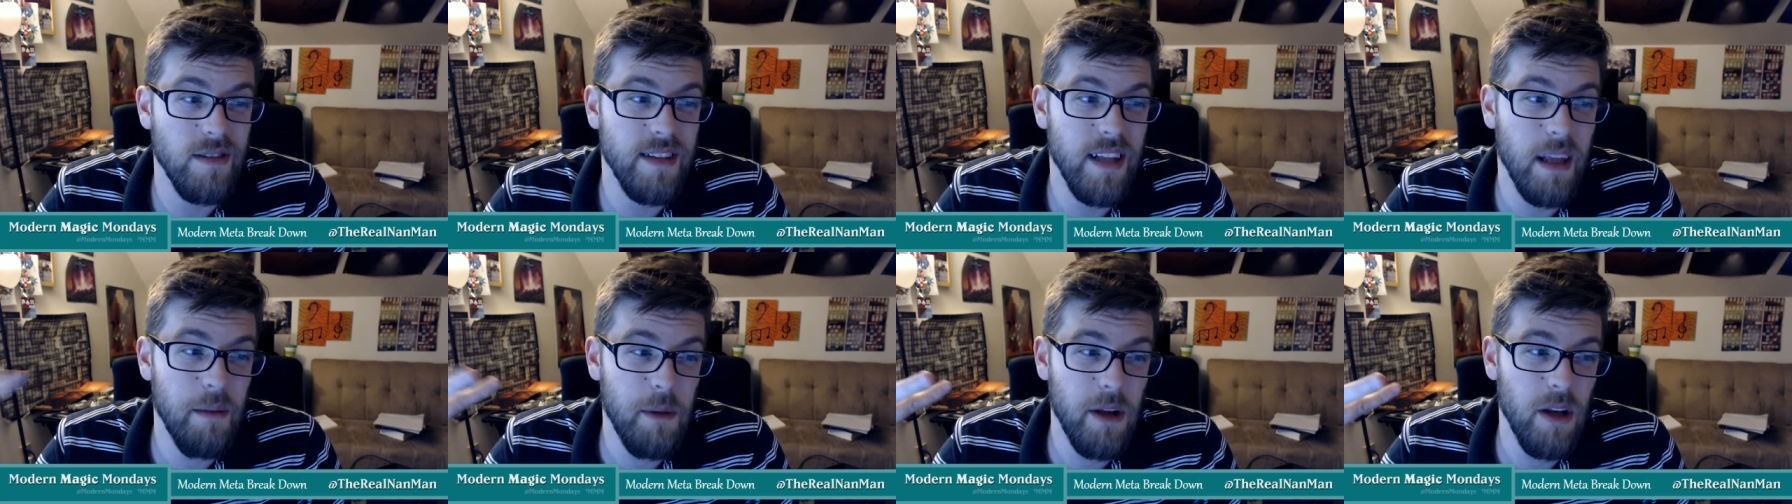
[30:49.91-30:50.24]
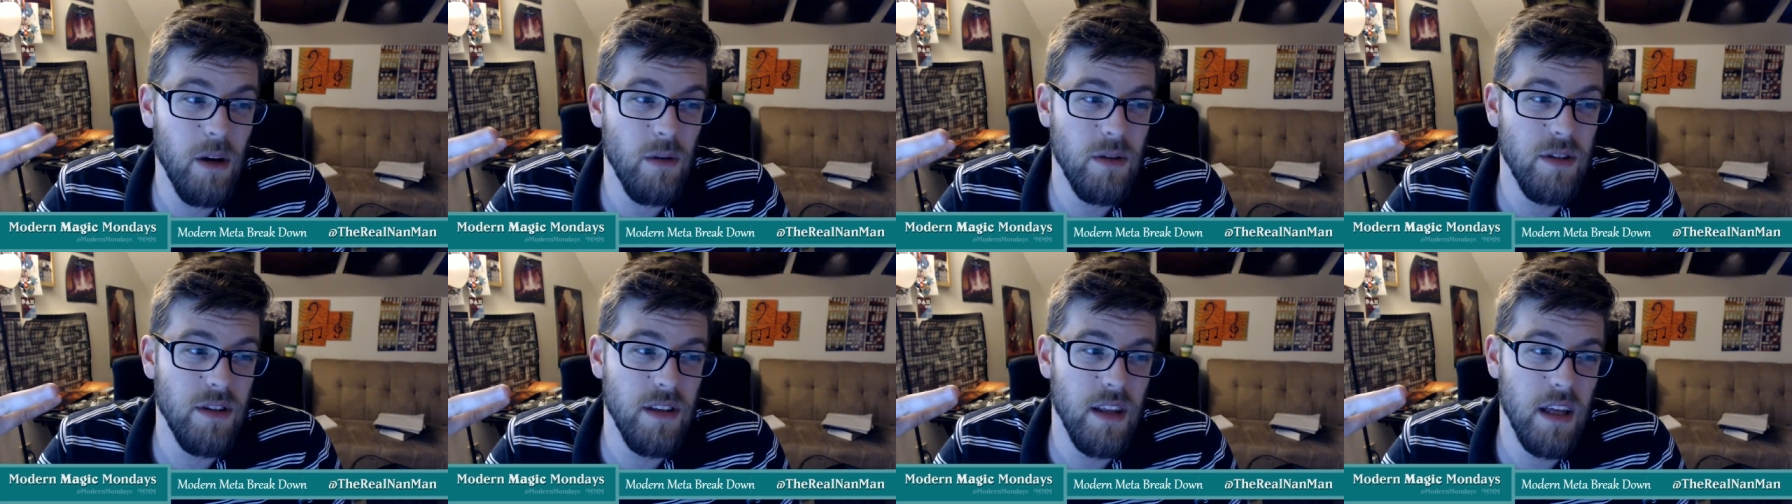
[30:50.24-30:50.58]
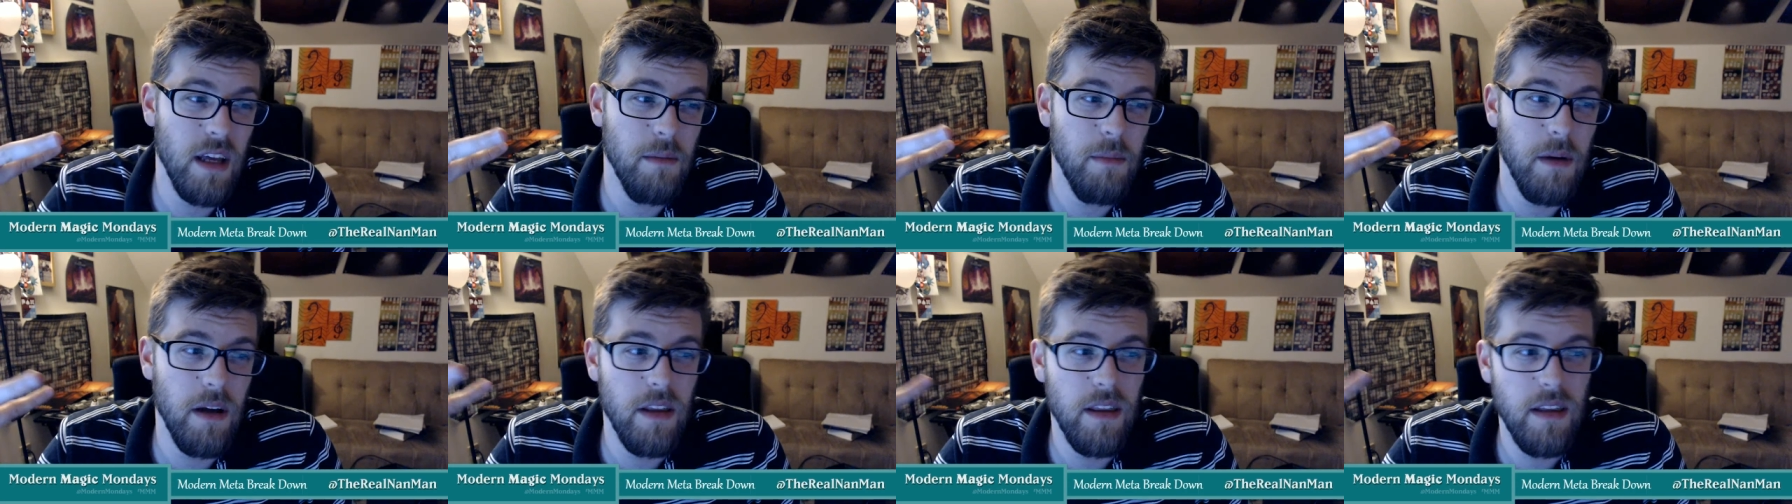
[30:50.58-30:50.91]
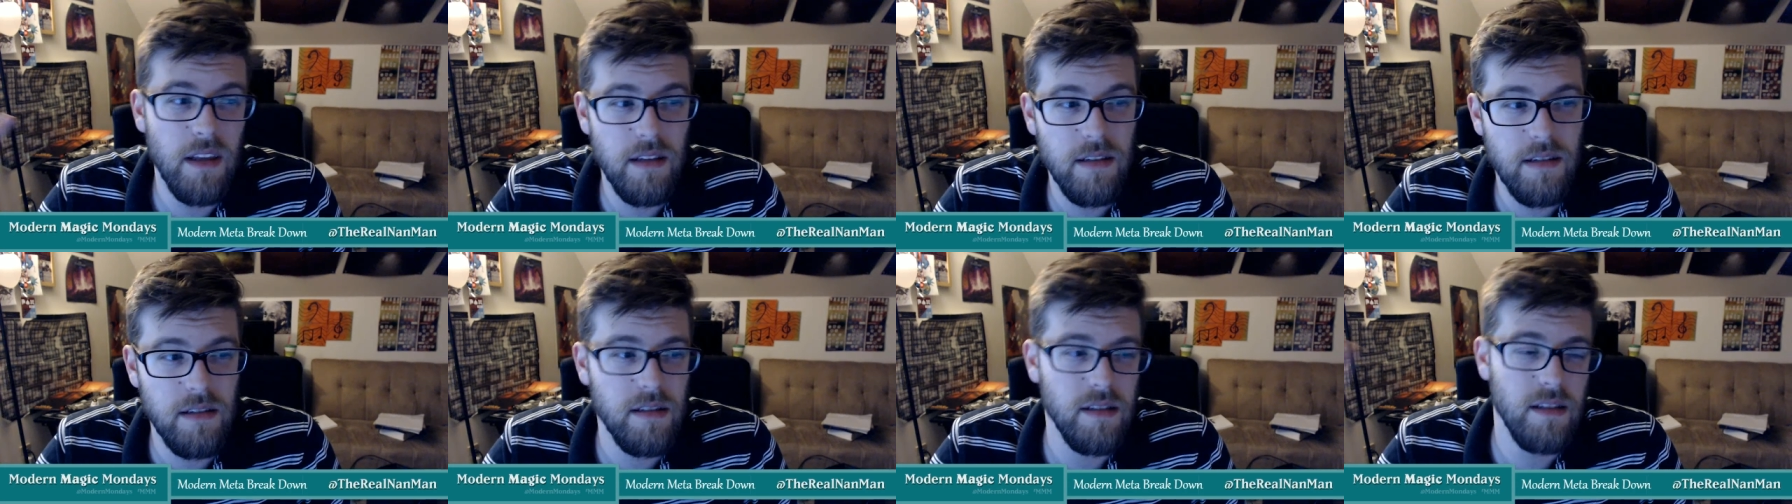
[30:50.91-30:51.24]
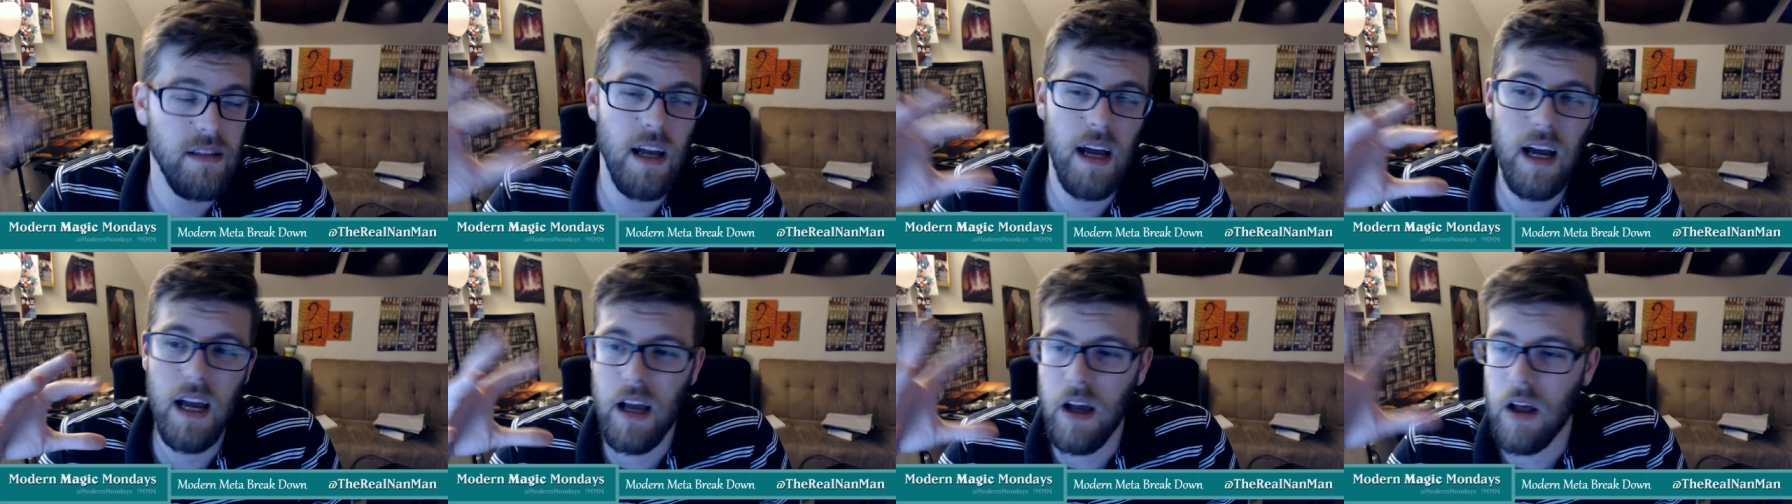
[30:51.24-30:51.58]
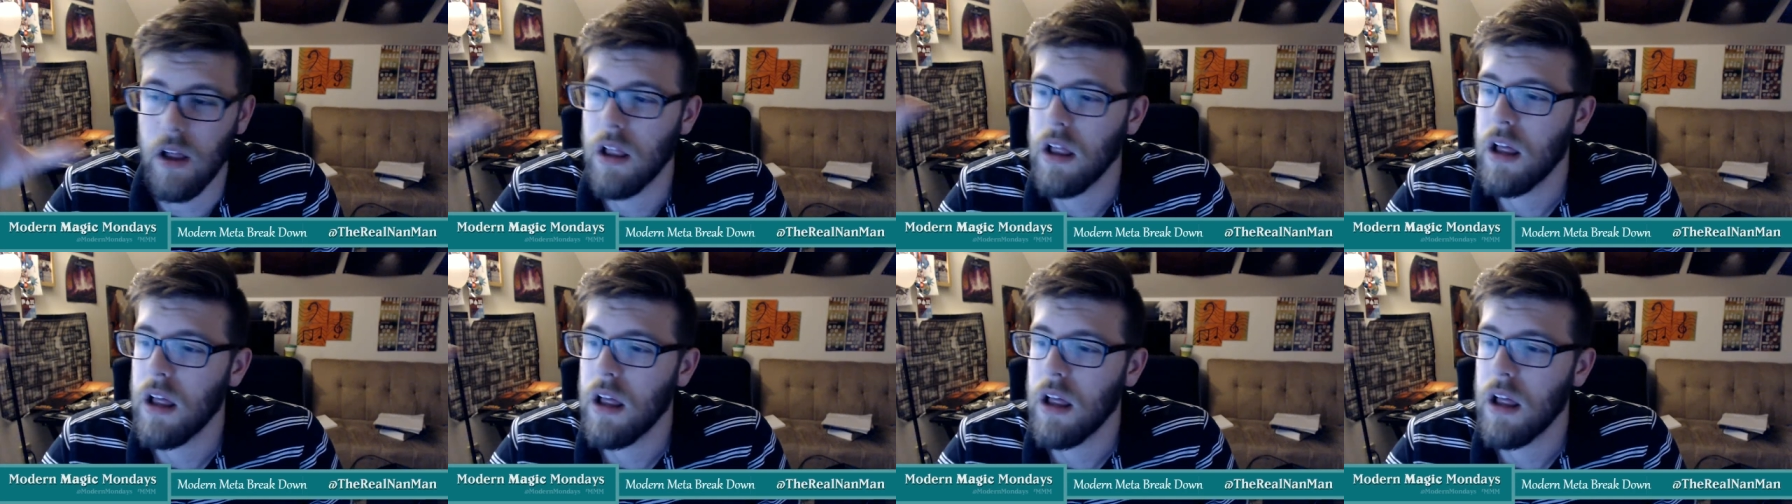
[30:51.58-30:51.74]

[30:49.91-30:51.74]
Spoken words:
Let me know what you think about this style.